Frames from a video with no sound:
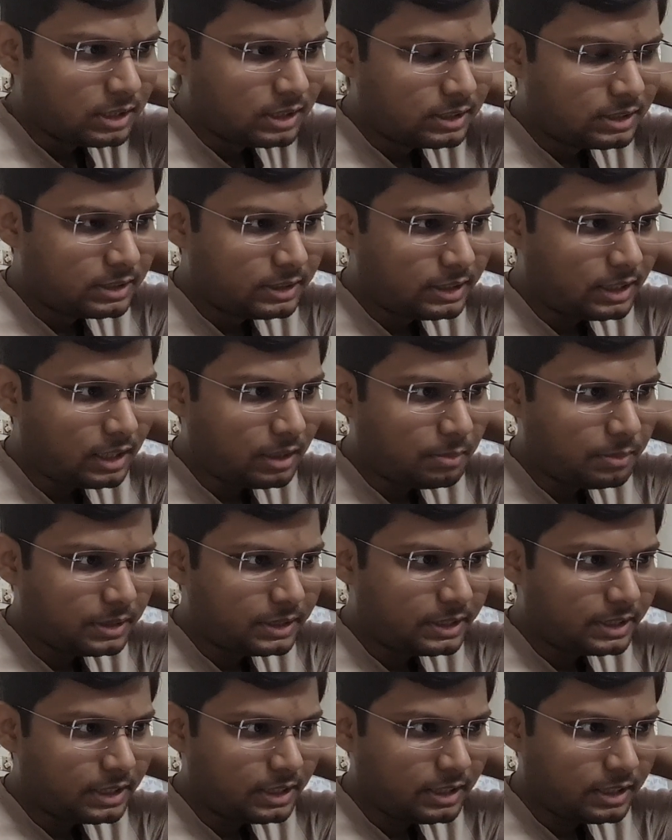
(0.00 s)
so yeah,
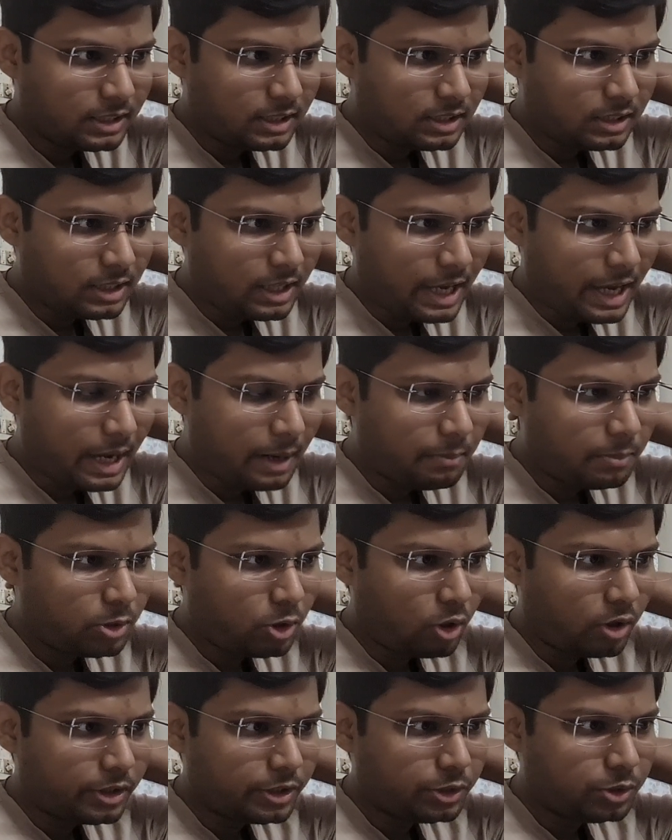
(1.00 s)
basically
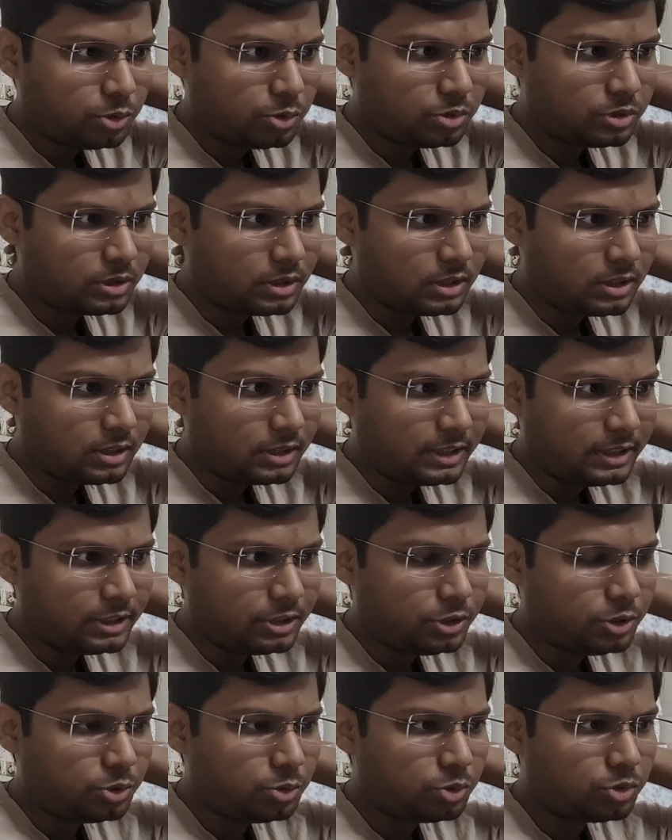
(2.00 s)
app.use
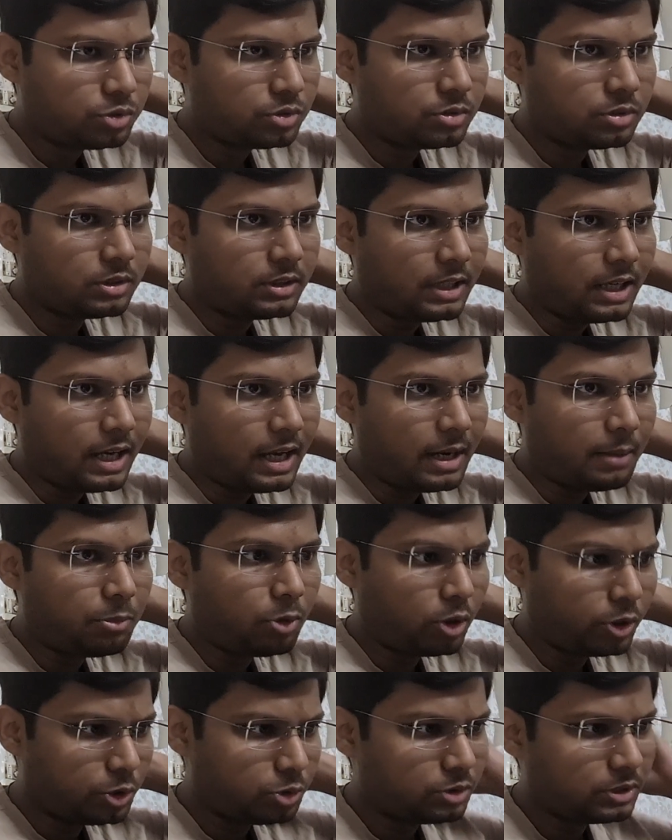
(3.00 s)
is used.
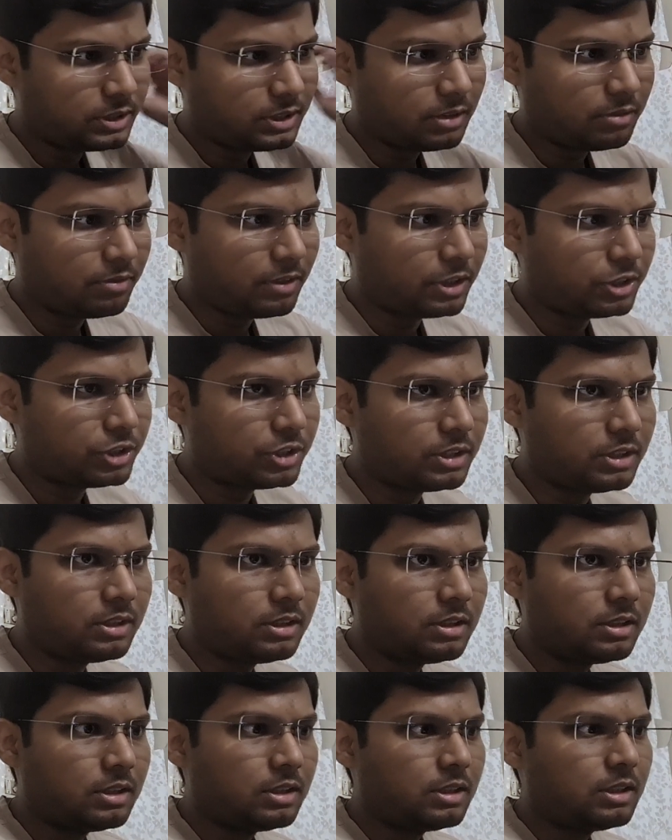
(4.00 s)
App.use is a function,
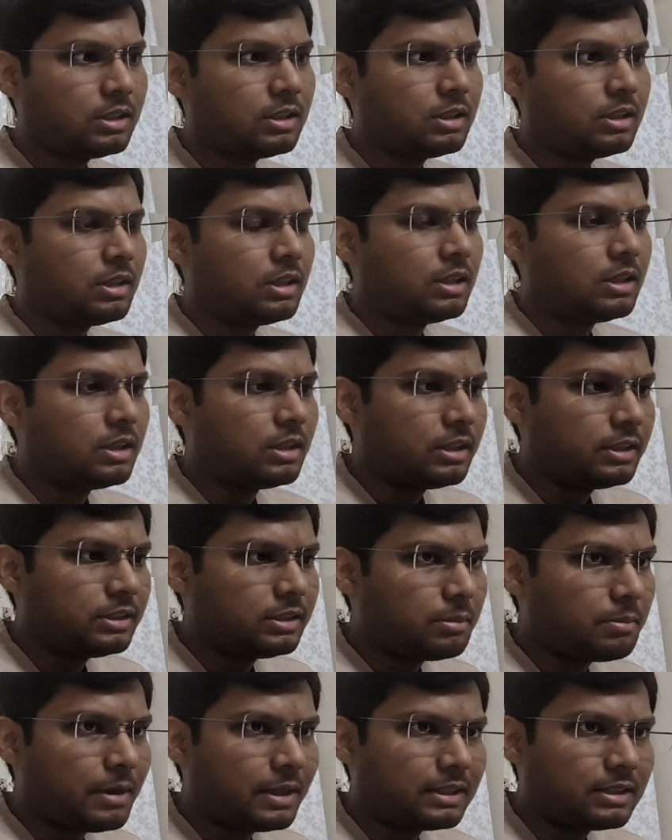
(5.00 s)
is
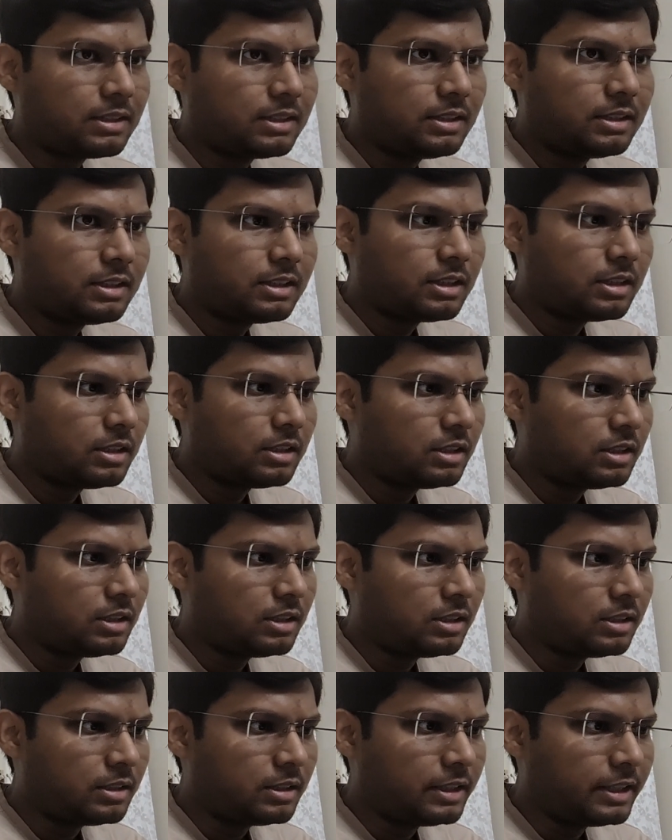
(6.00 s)
a method
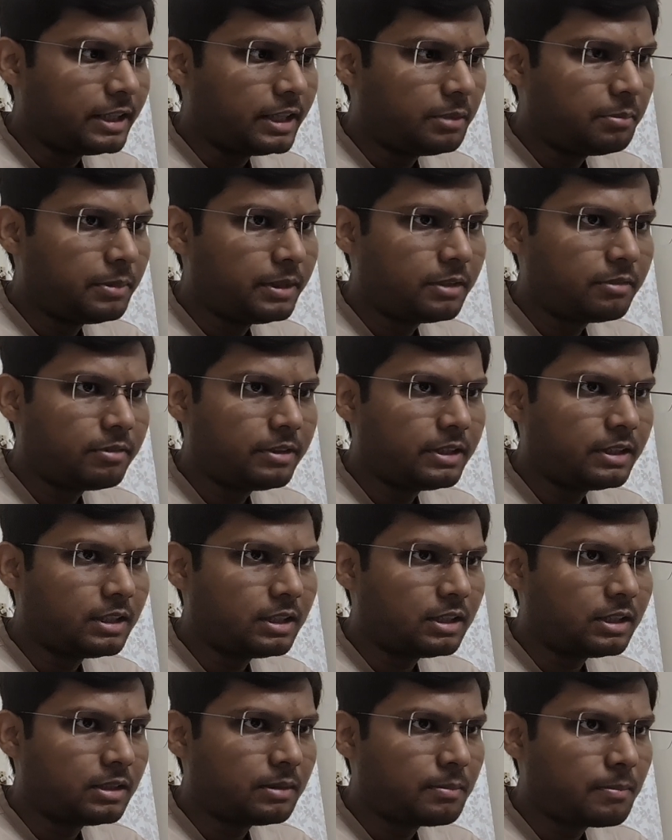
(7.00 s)
in between.
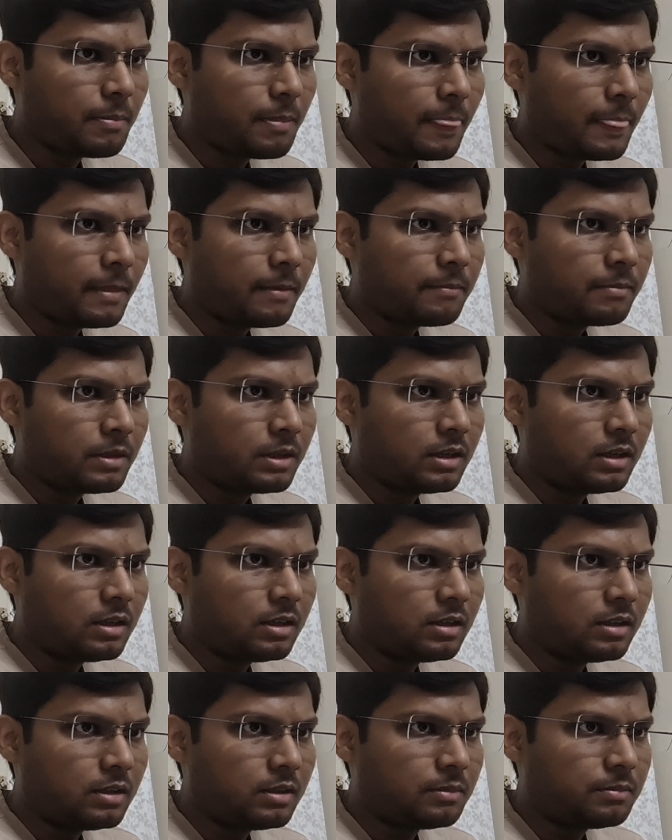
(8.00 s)

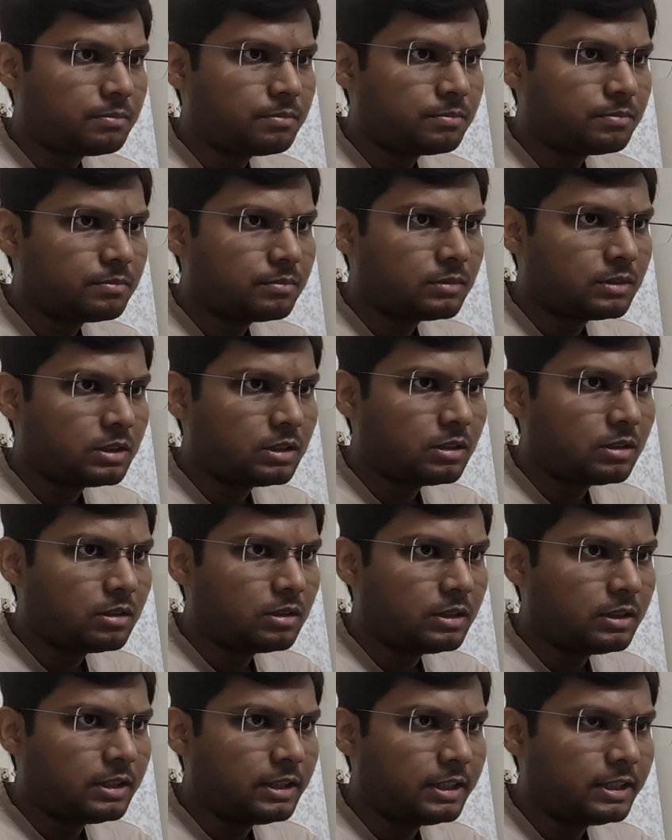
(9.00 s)
Uh,
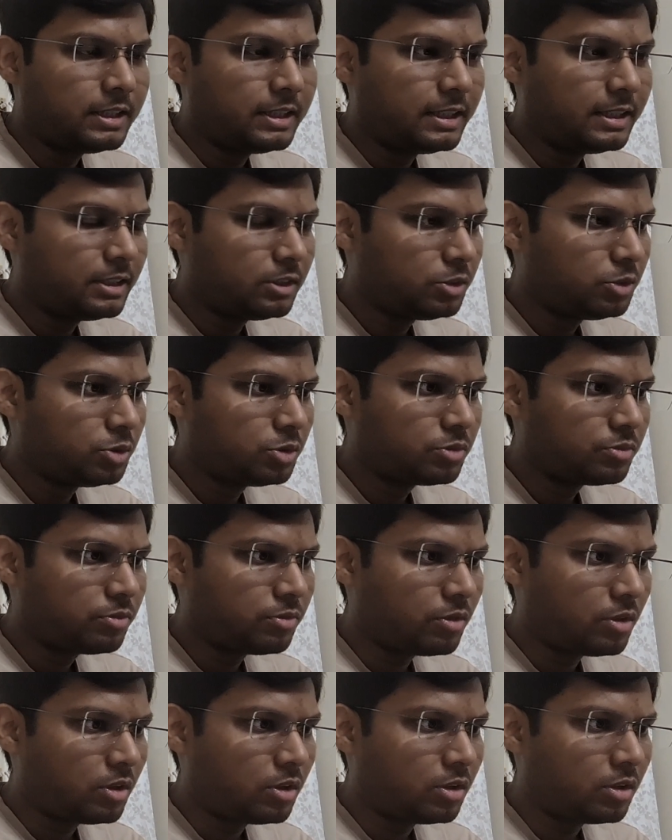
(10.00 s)
it is used
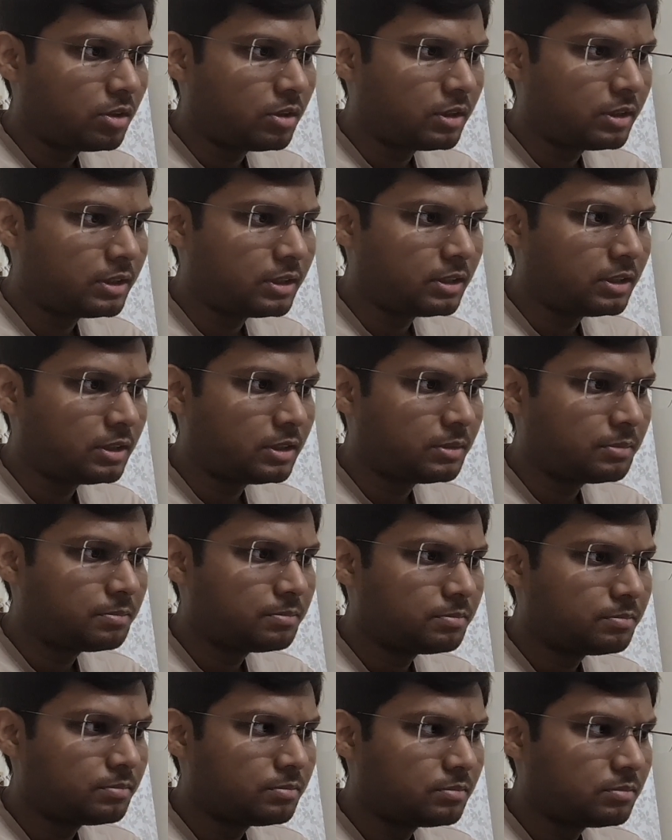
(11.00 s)
for
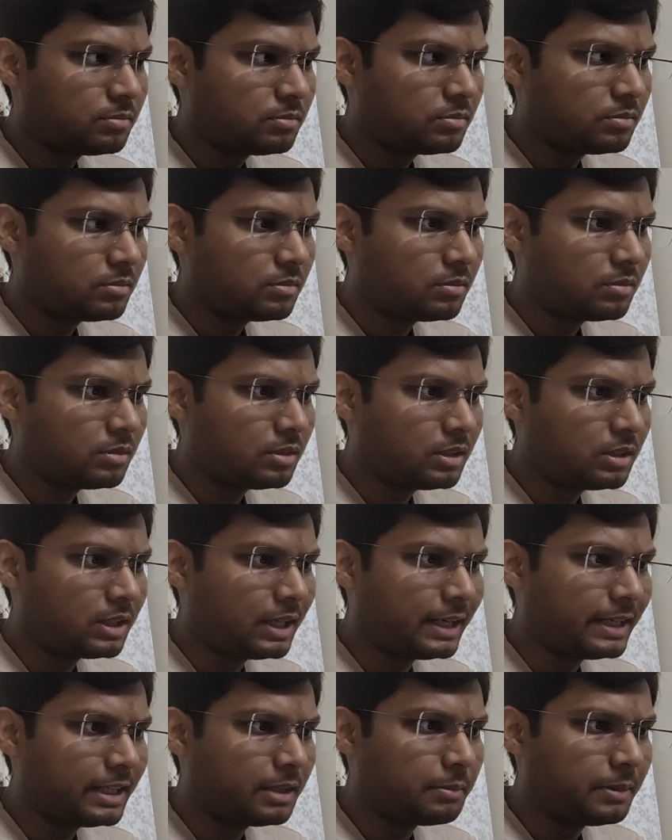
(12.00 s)

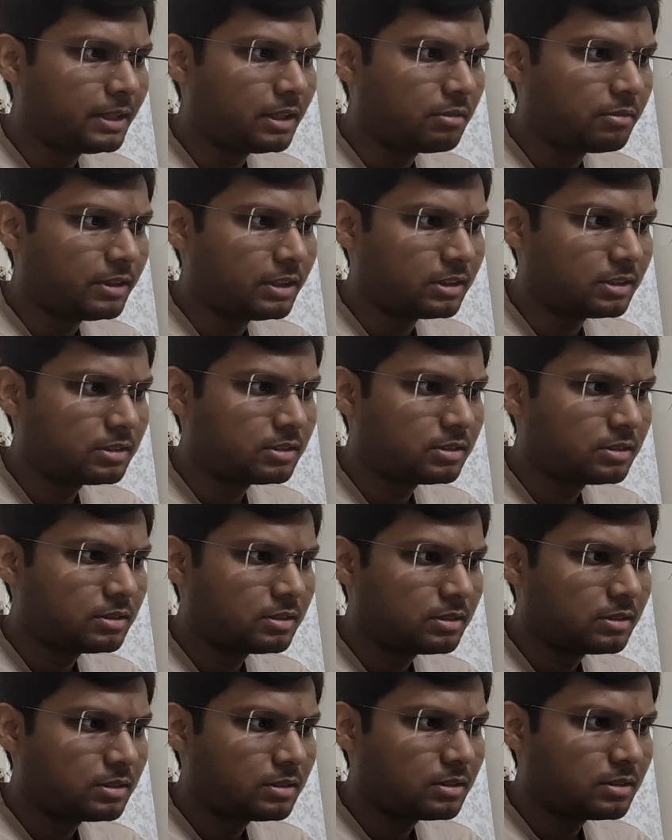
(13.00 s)
writing middlewares.
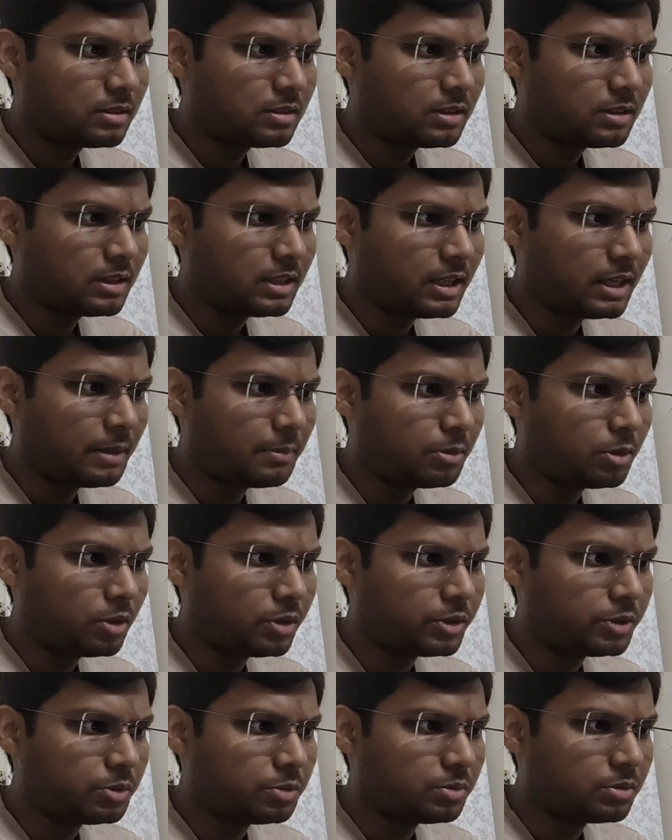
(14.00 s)

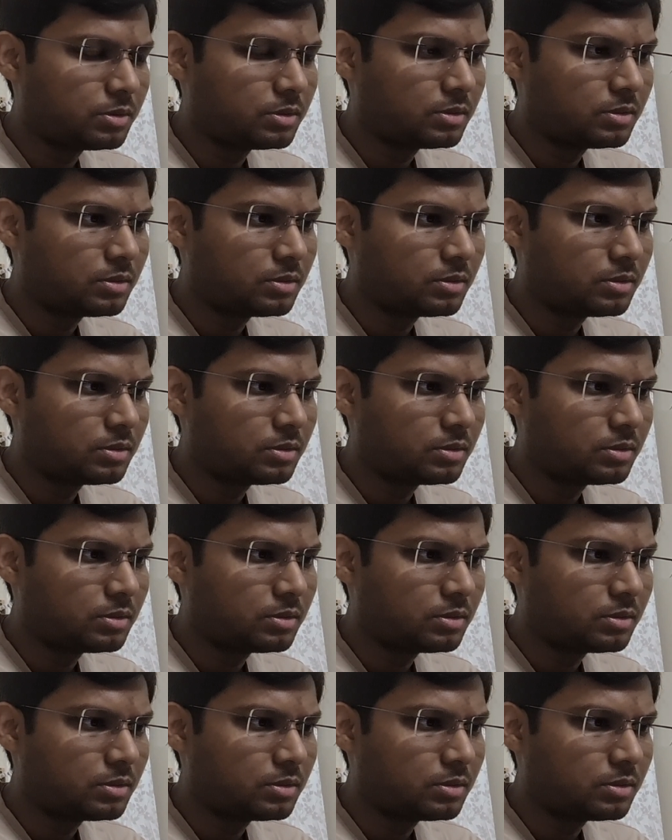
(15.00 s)
App.use.